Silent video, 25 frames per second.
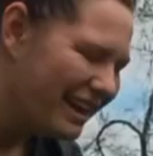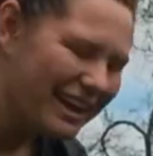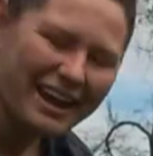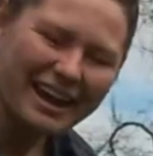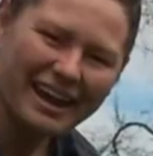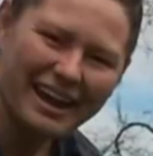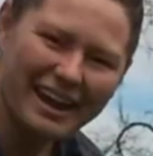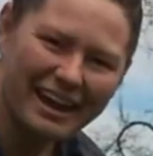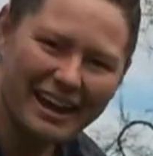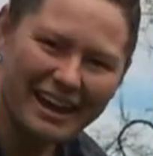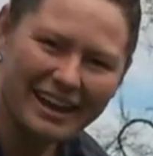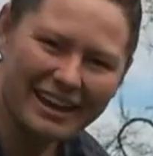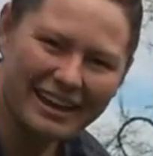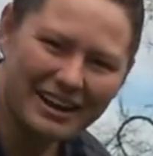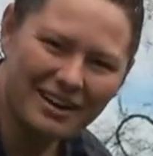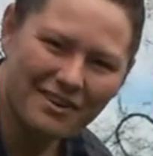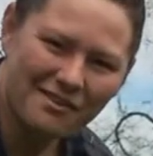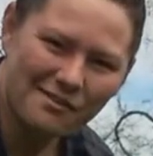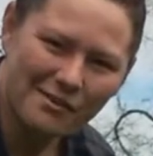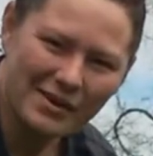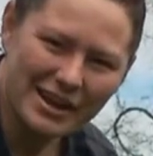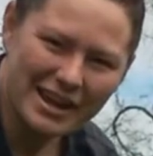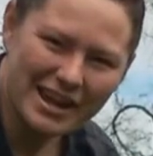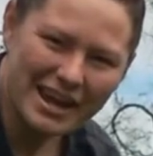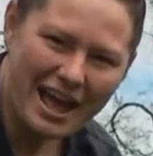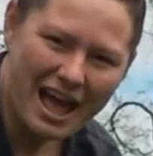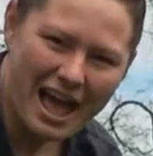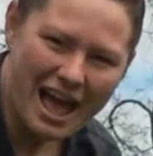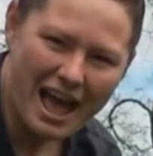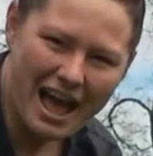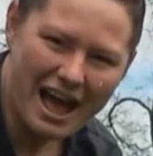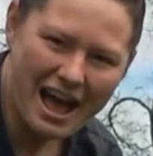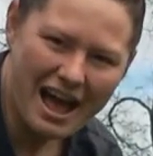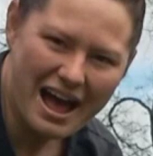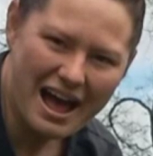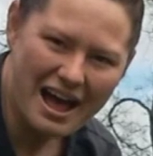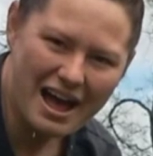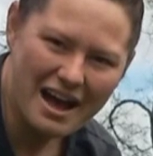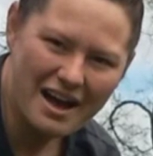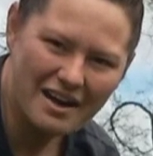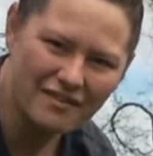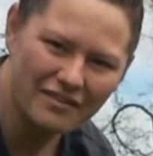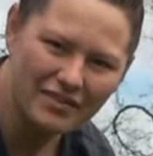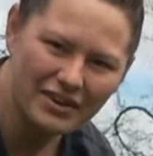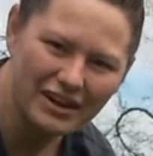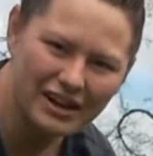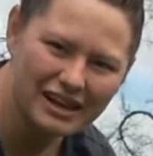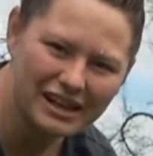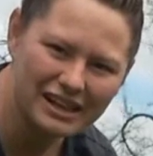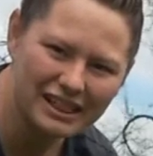and we have
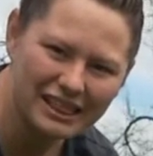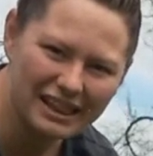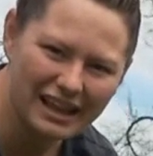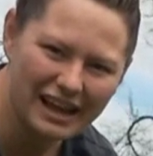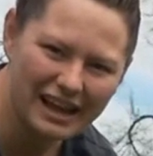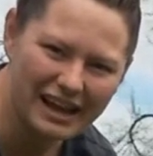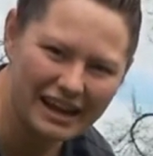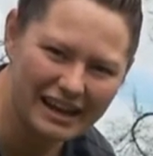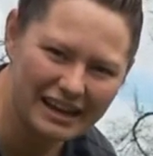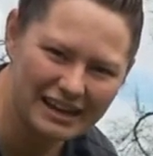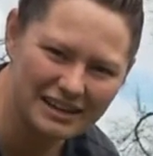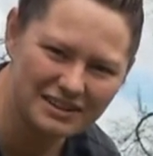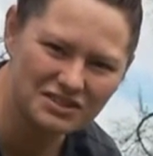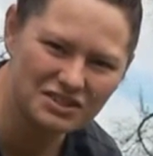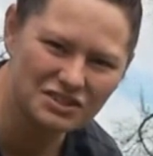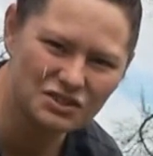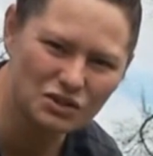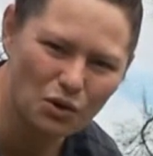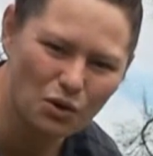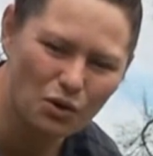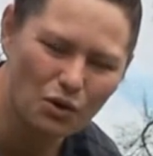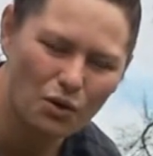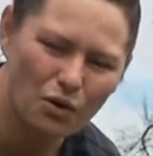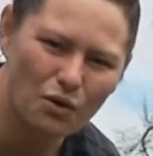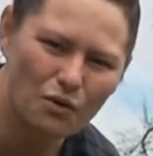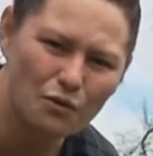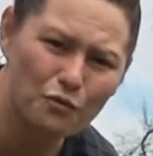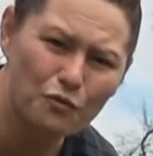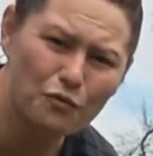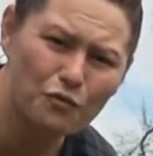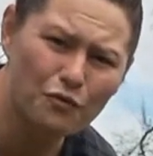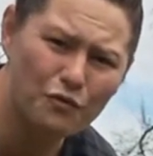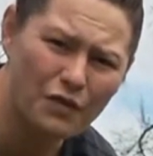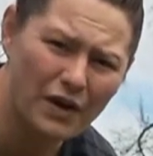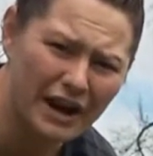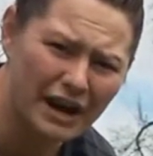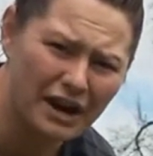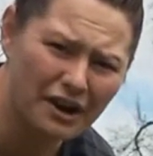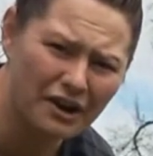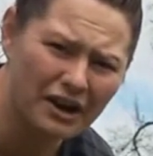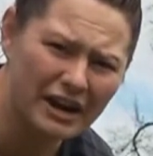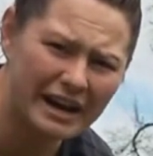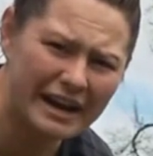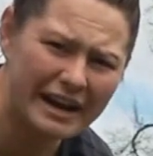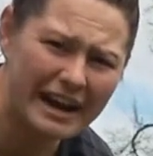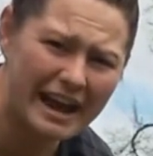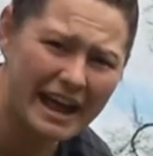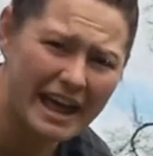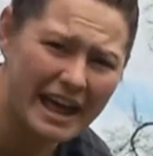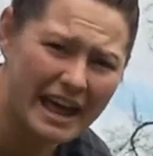clay soil,
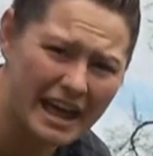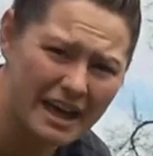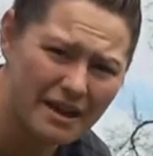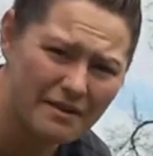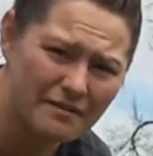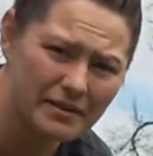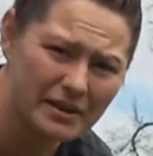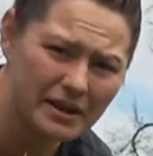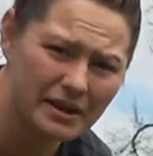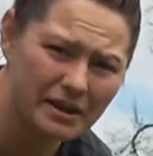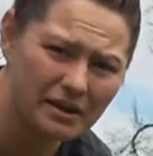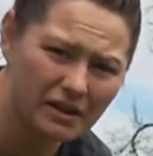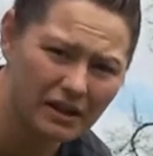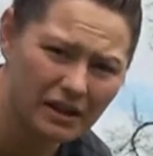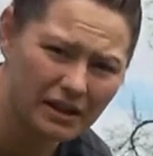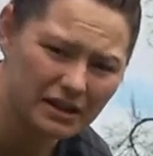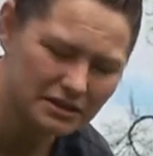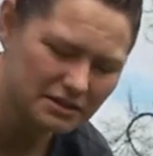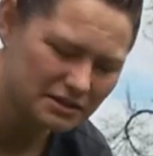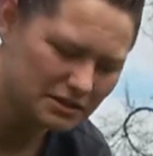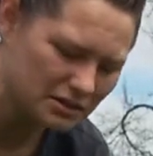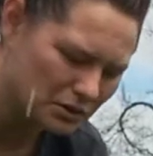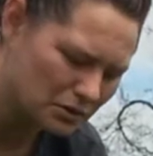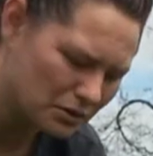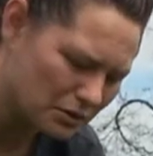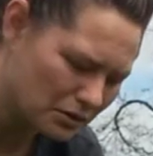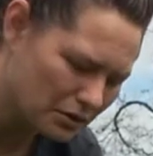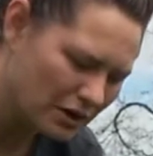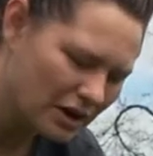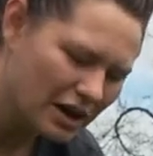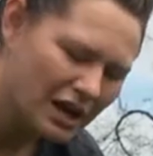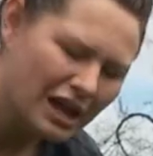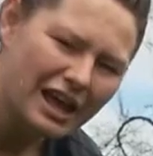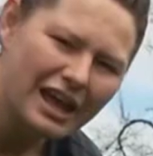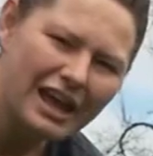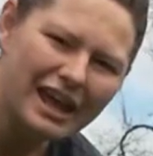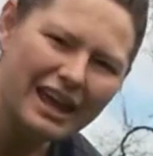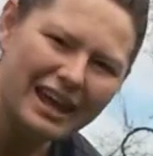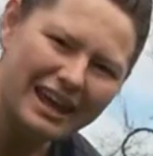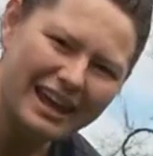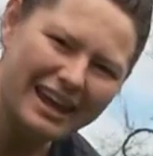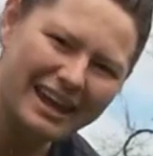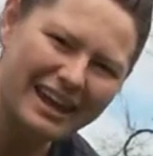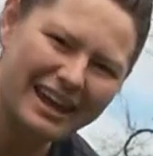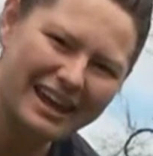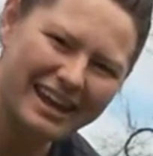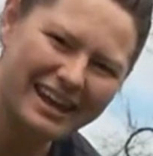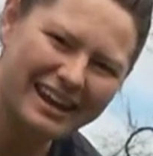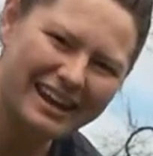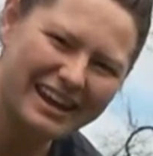very heavy clay soil.
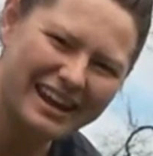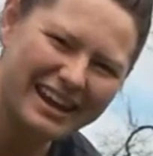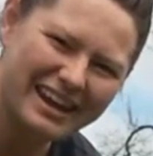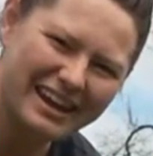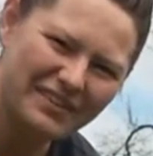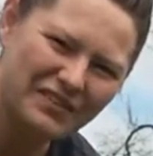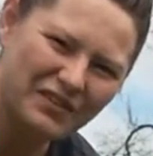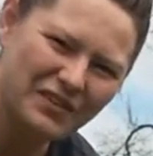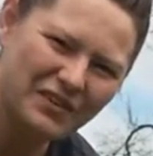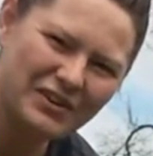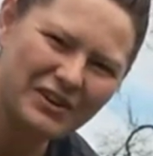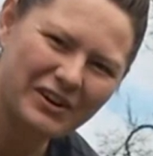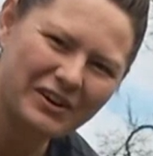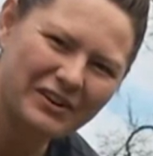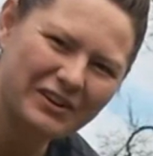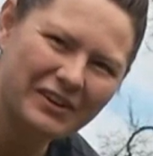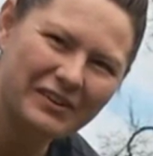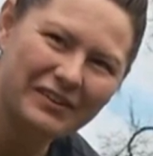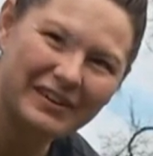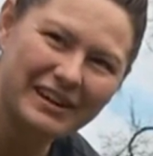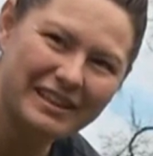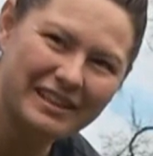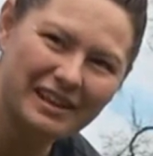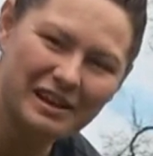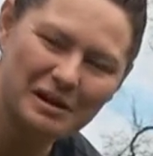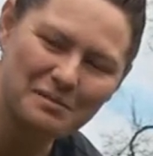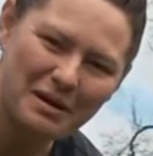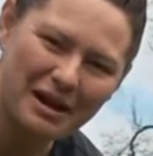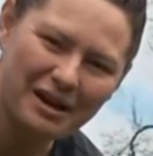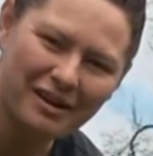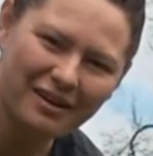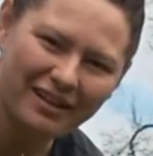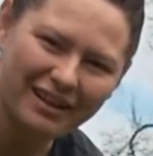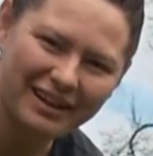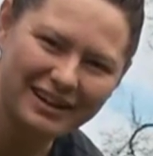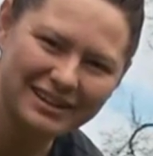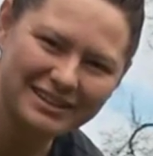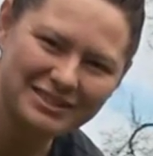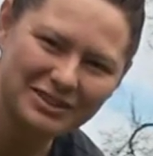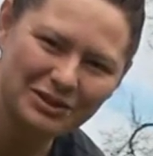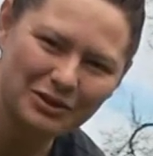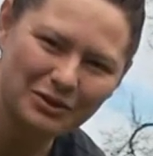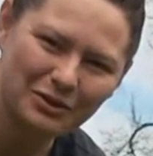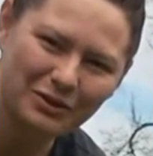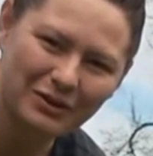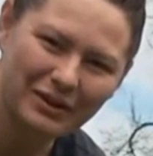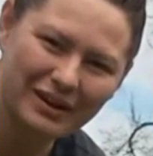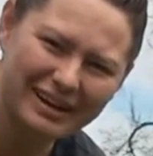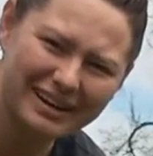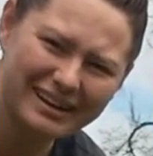And if you don't know anything about clay
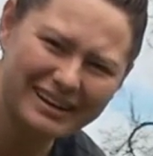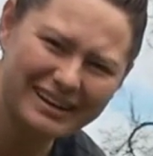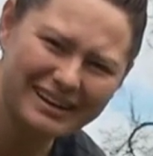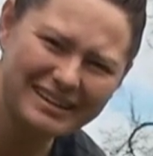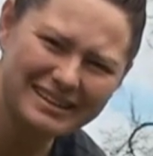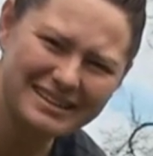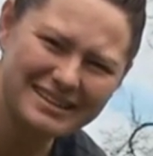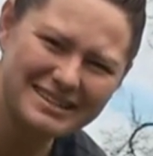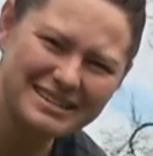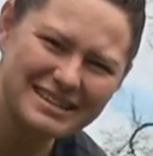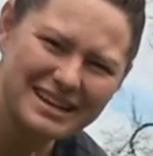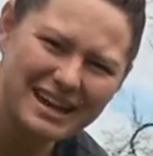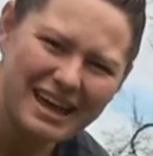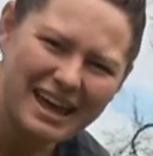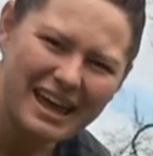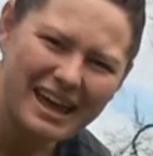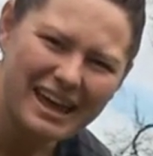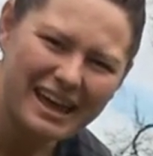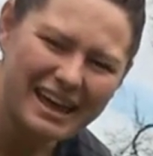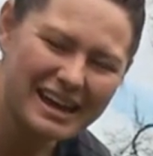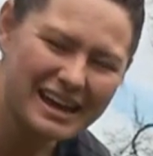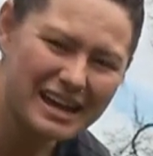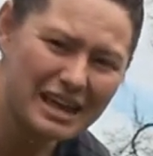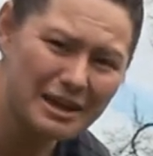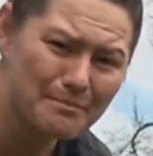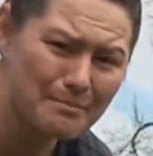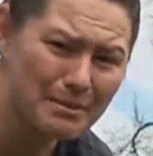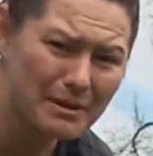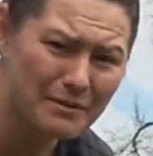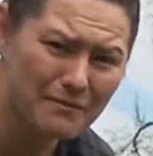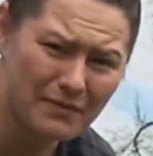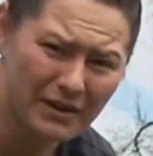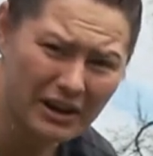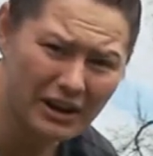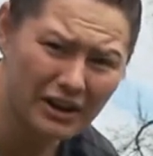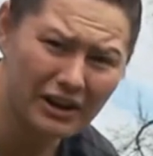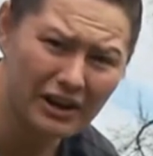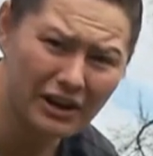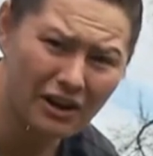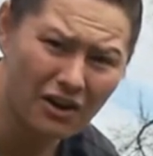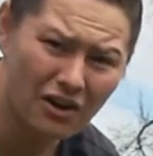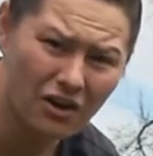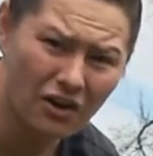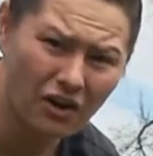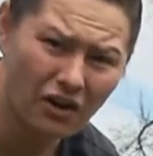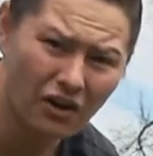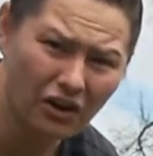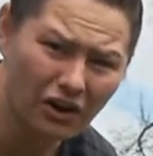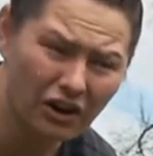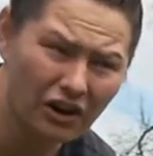soil, it can be very
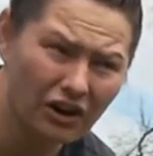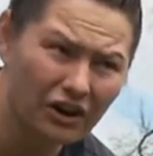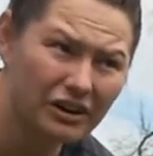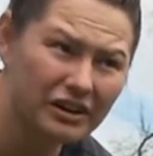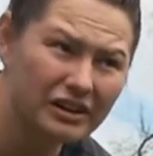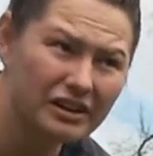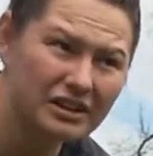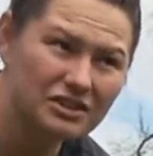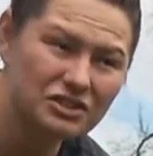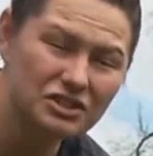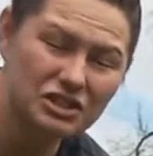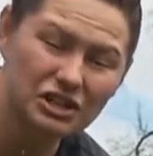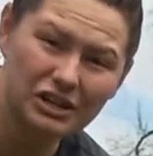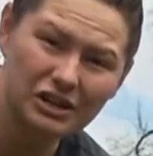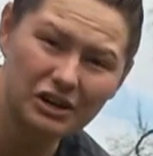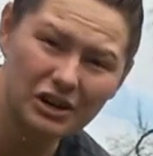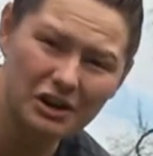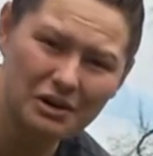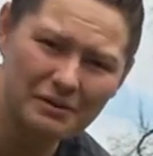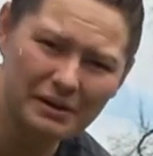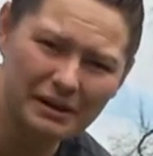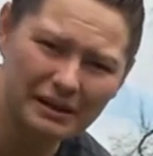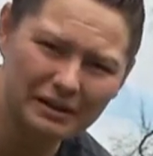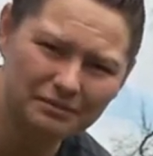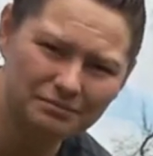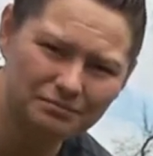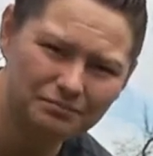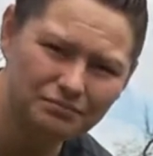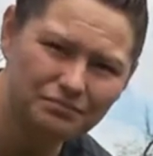hard to grow in.